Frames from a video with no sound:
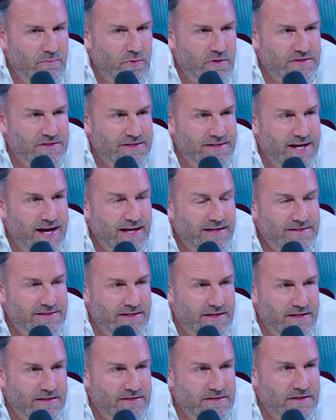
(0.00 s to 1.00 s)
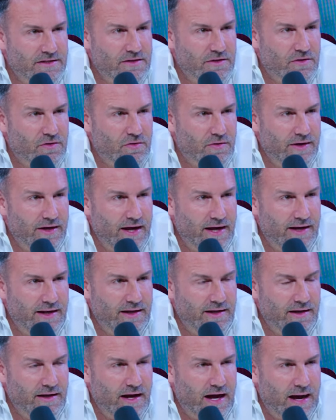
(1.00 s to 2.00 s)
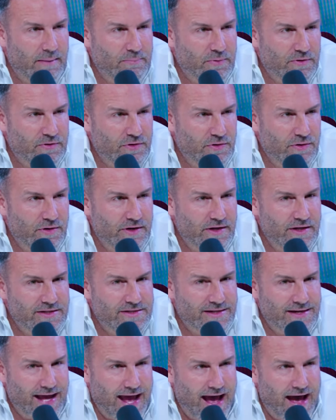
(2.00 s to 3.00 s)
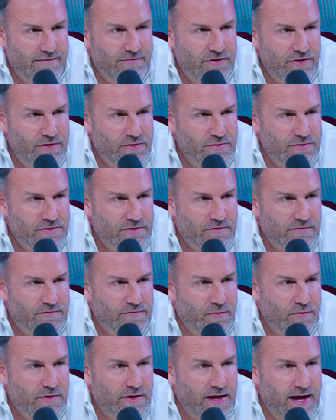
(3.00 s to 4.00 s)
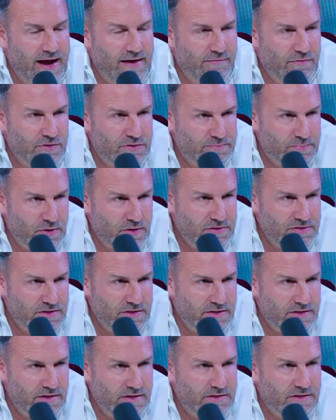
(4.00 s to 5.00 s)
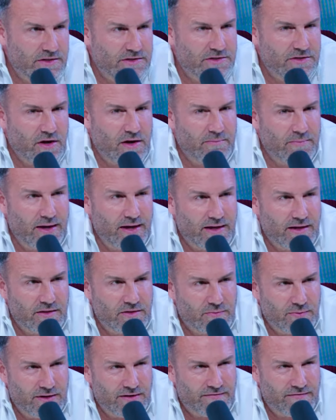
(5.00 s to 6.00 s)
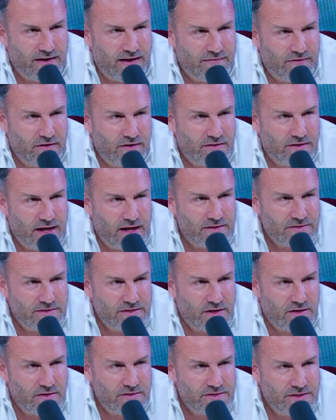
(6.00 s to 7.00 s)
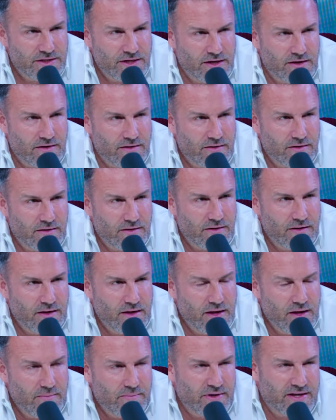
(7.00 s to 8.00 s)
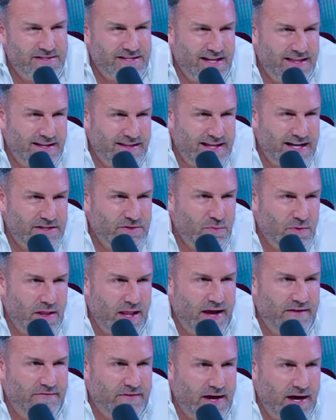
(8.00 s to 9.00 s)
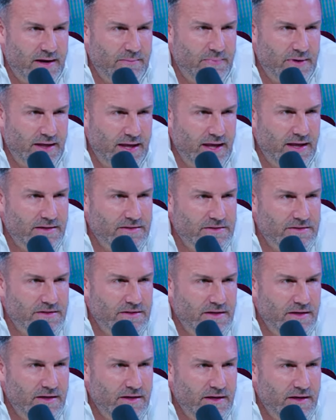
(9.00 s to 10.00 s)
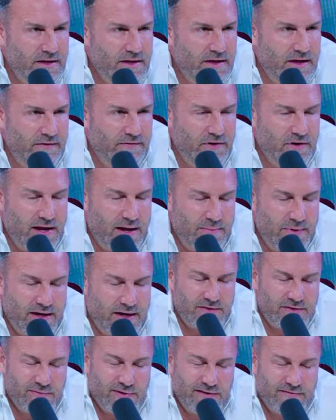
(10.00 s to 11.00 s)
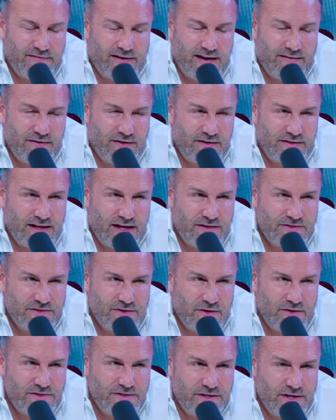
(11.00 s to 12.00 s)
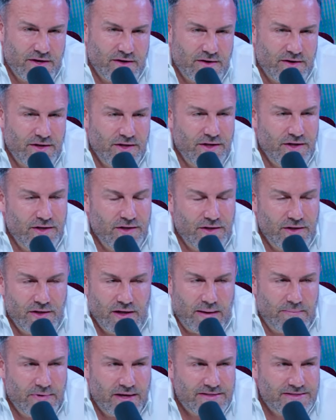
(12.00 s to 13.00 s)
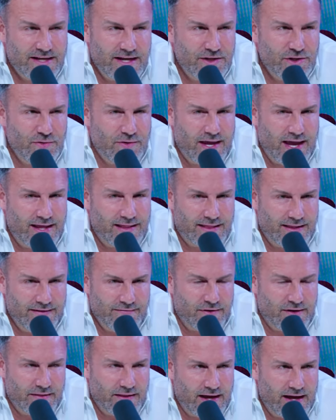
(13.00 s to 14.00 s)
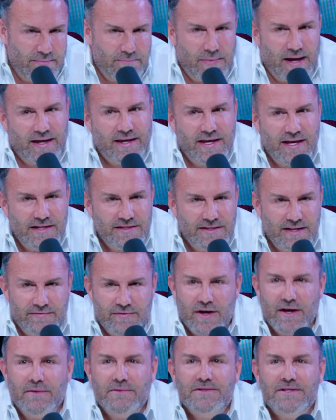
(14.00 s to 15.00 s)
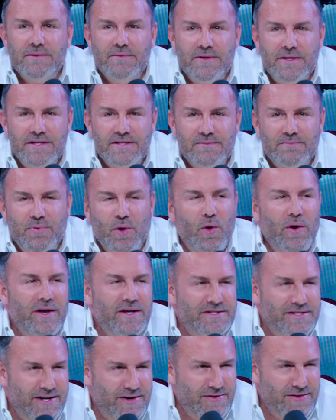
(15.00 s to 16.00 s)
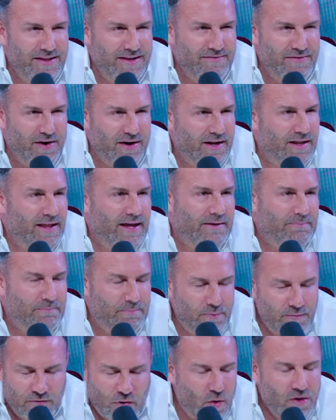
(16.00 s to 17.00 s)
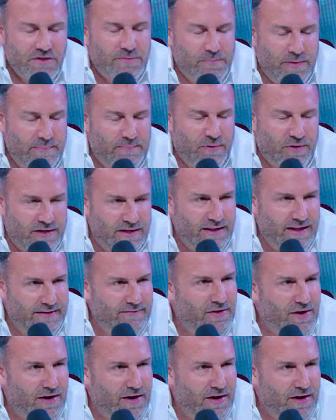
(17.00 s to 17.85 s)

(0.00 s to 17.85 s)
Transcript: what's next is creating opportunities and avenues for the average person to start making three to five hundred thousand dollars a year, because I think that's where life kind of begins. If you're not three to five hundred thousand dollars a year, I'm not saying you can't live on that. My kids yeah. live on it. Some of these employees here live on it. Like, of course, people can live